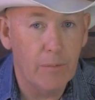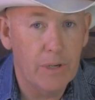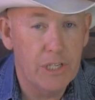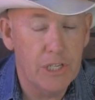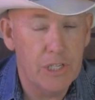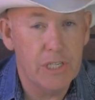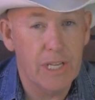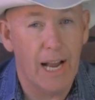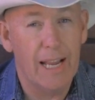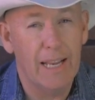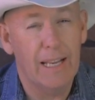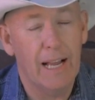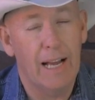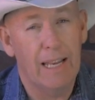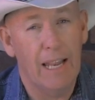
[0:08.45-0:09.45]
We just,
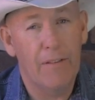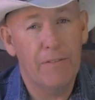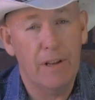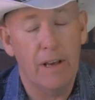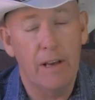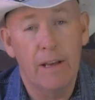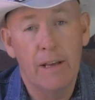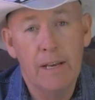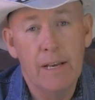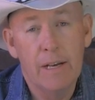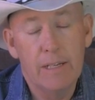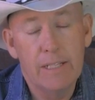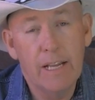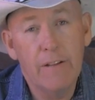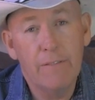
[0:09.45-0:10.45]
I, I left a,
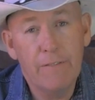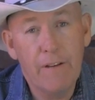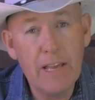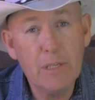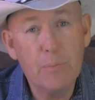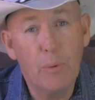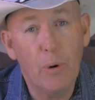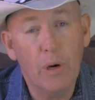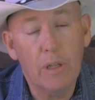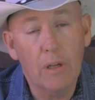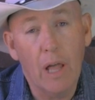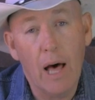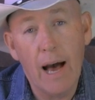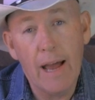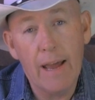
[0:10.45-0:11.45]
did a Facebook
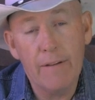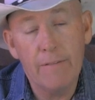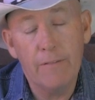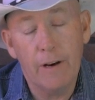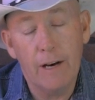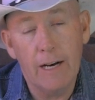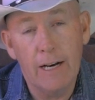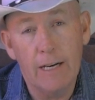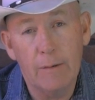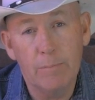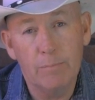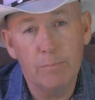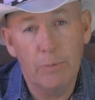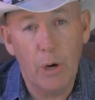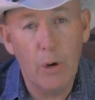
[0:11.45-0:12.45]
Live
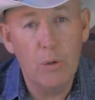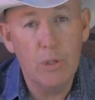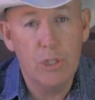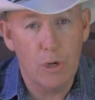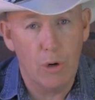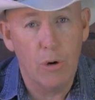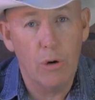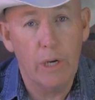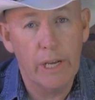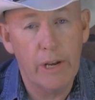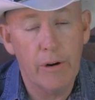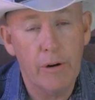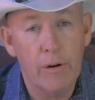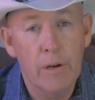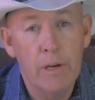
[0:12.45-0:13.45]
um, post
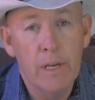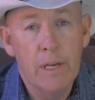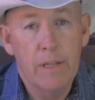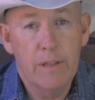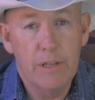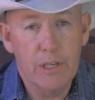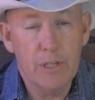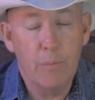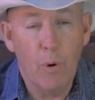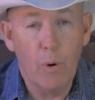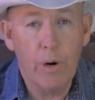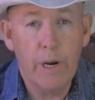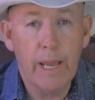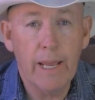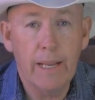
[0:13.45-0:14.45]
earlier this
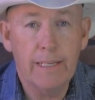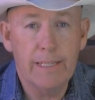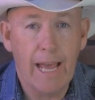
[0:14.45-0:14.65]
morning.